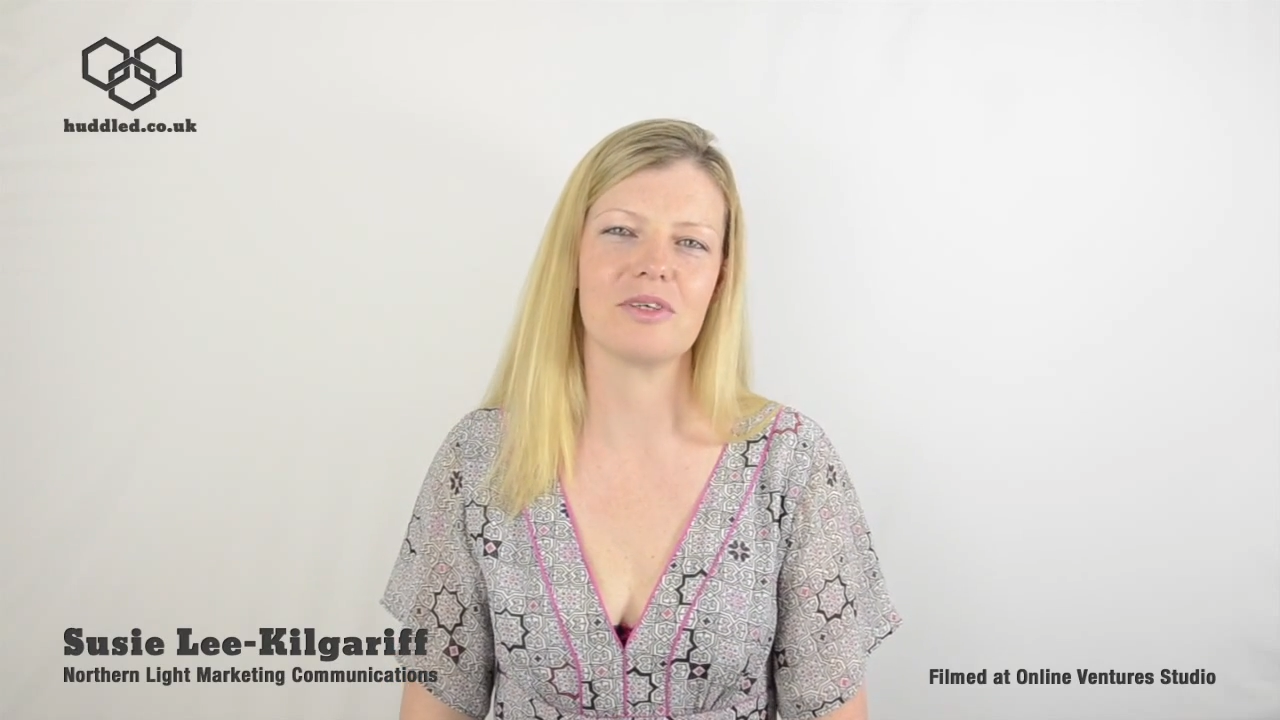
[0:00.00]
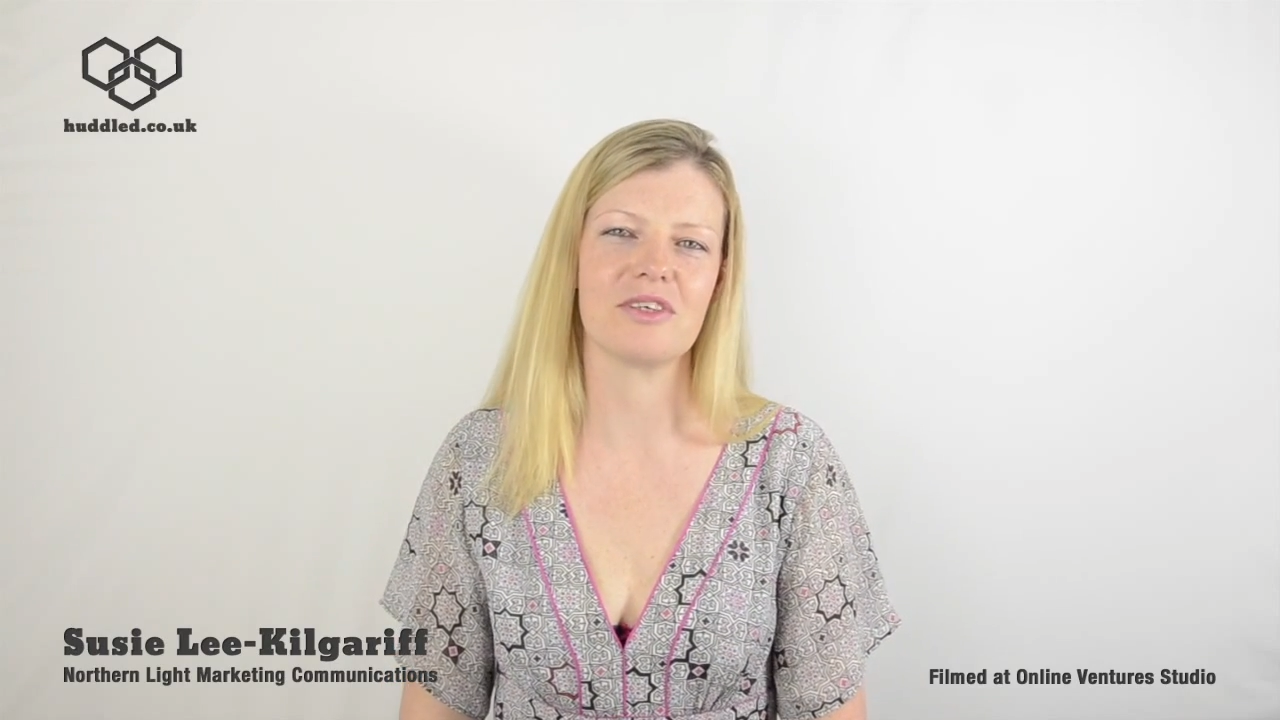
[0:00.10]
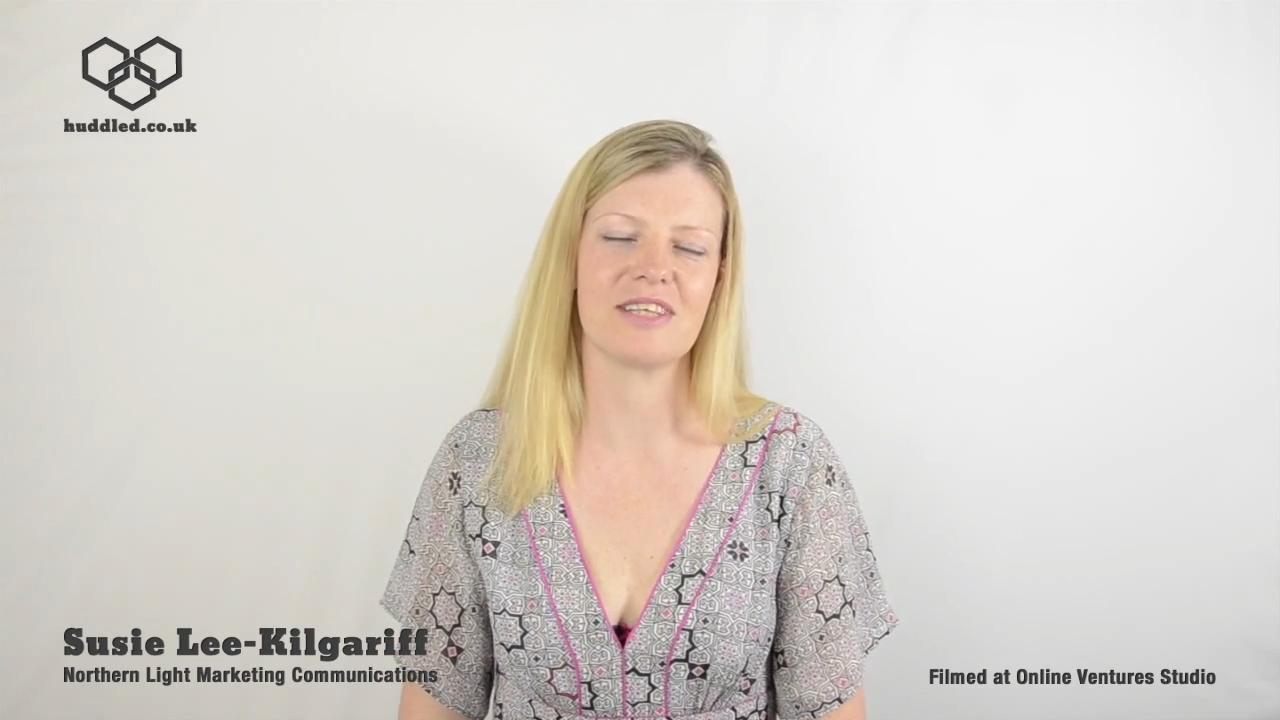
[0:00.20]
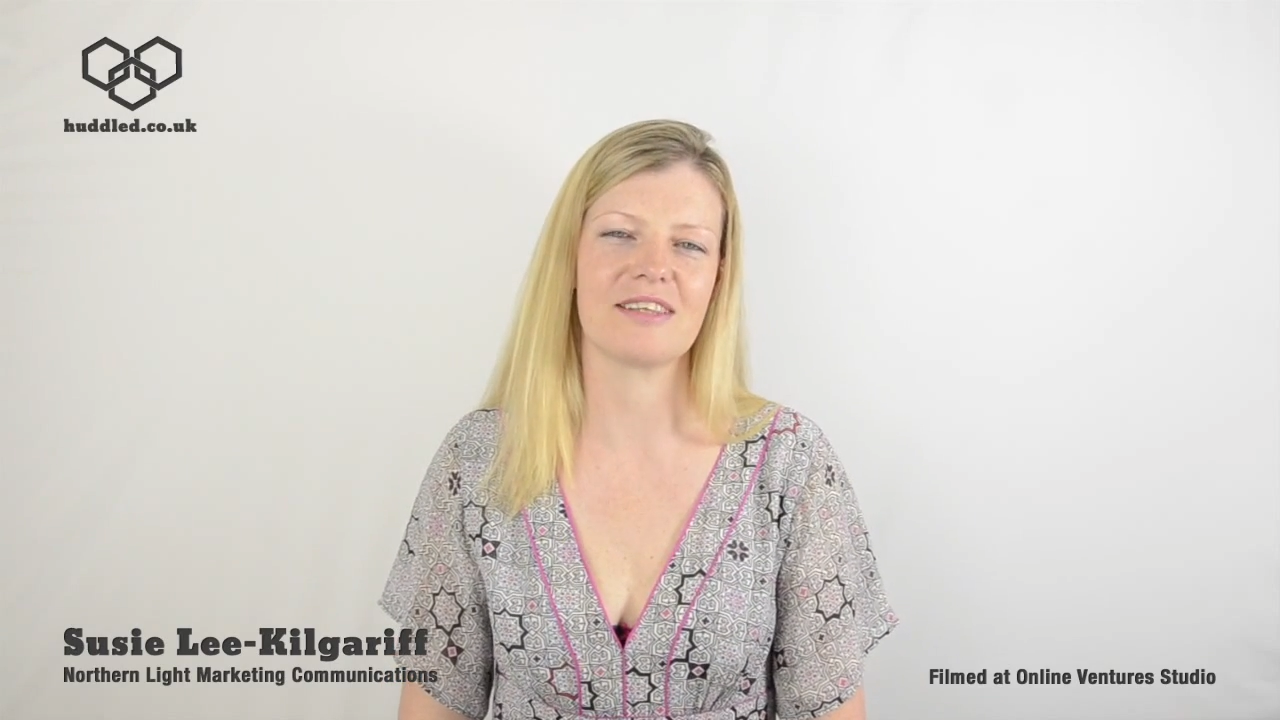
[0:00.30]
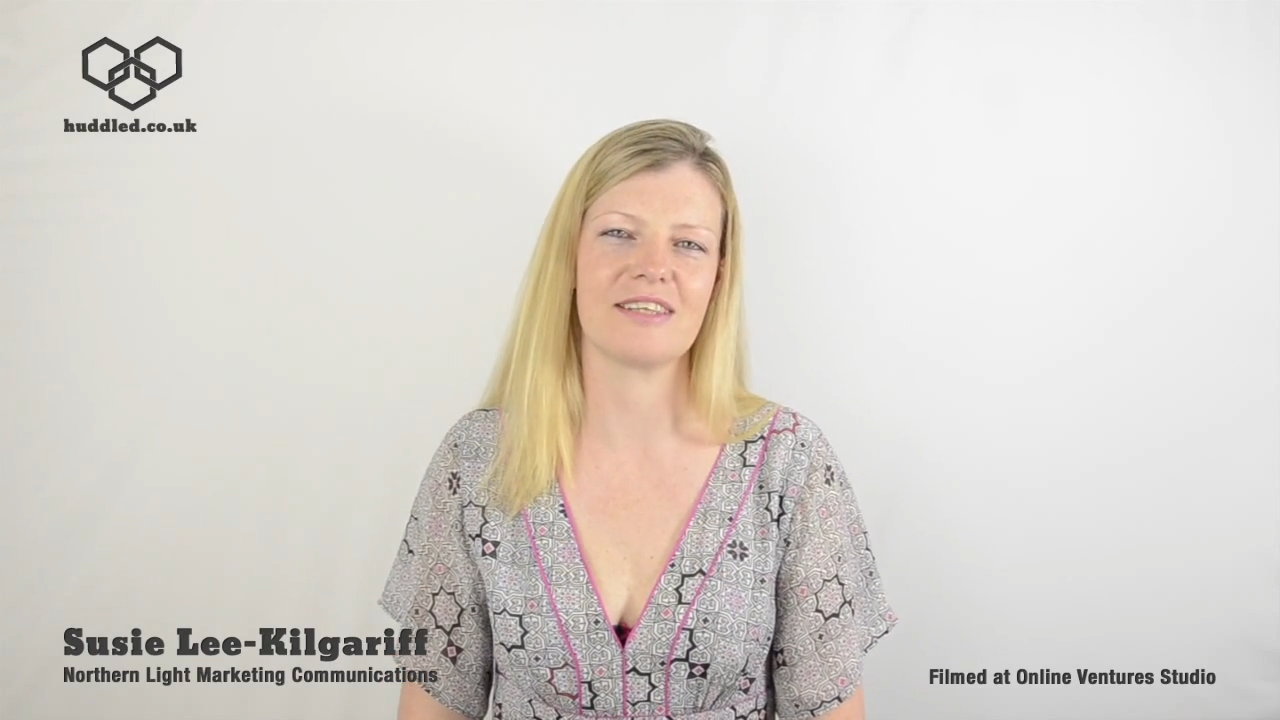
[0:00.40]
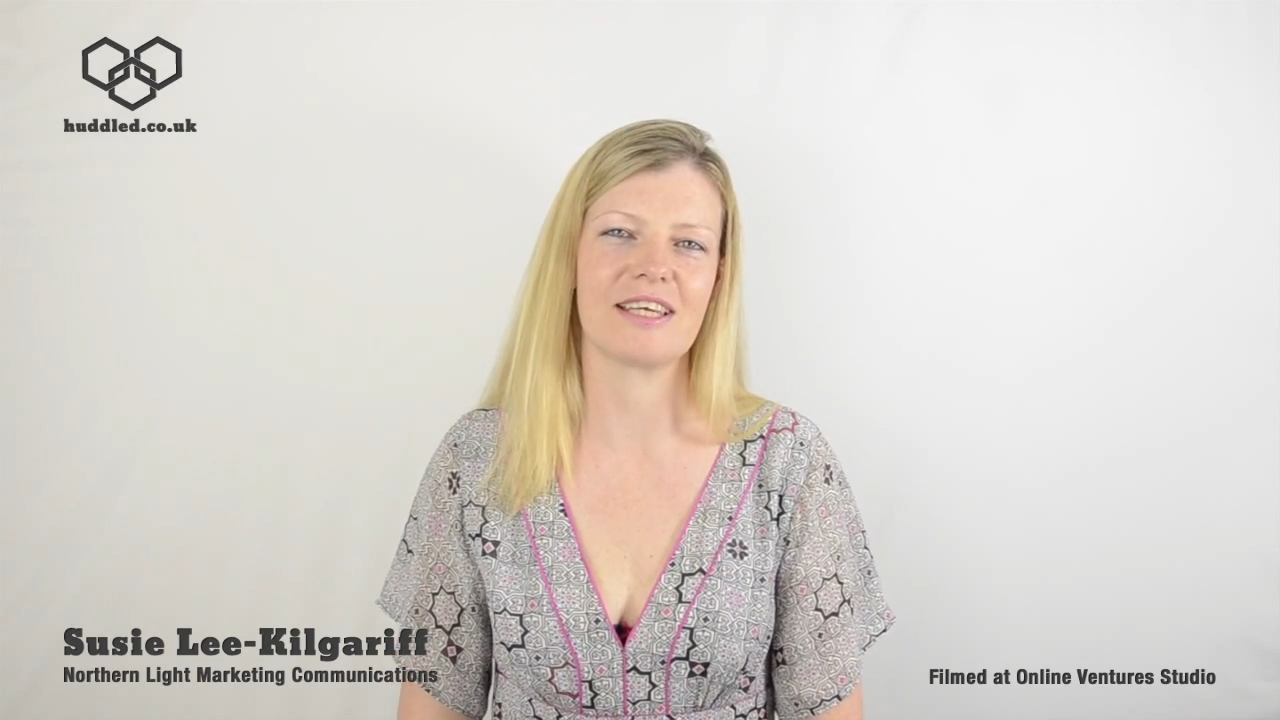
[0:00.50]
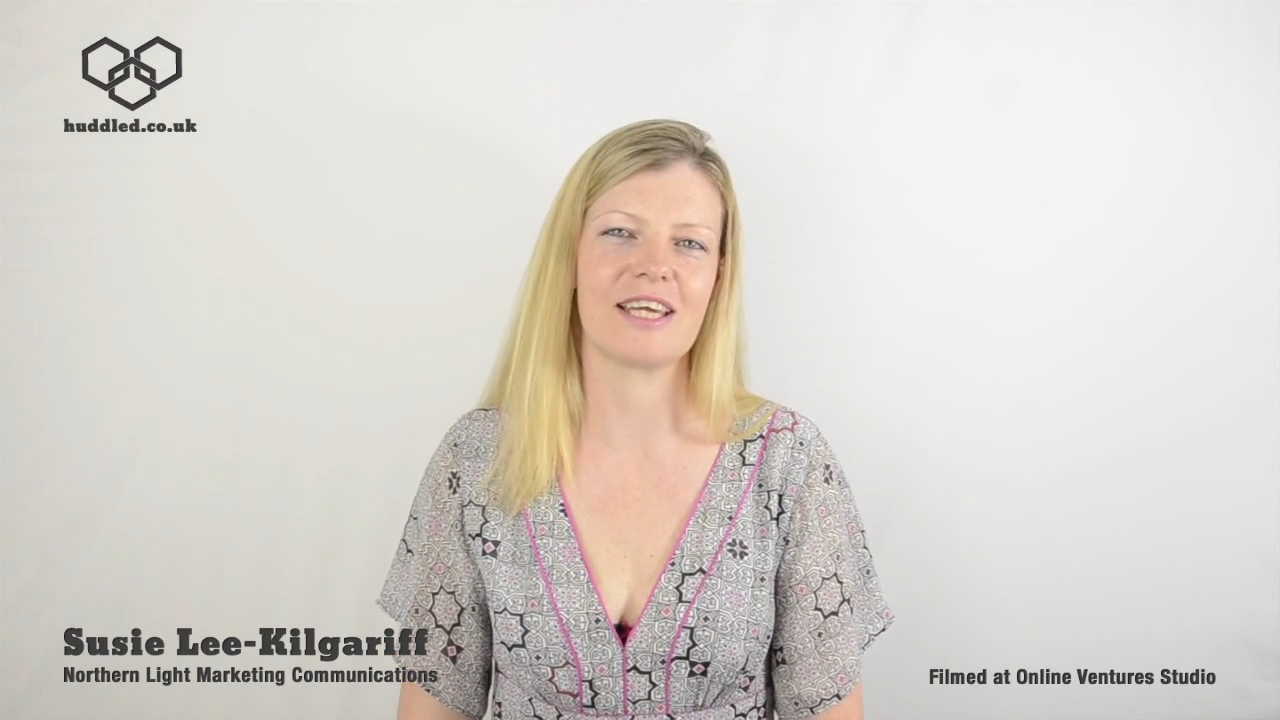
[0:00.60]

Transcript: because I think